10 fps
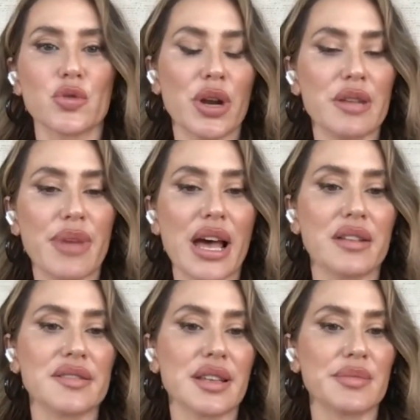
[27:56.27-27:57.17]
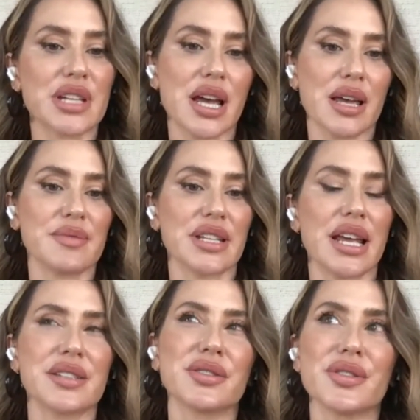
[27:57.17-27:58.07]
20 pounds sometimes and
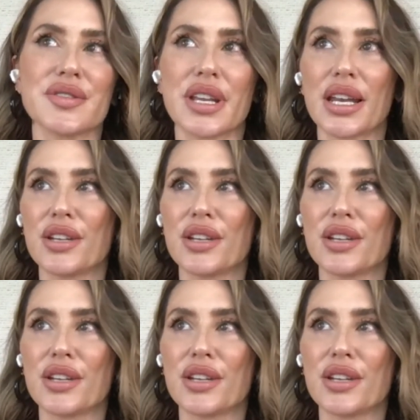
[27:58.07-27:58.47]
had to lose it.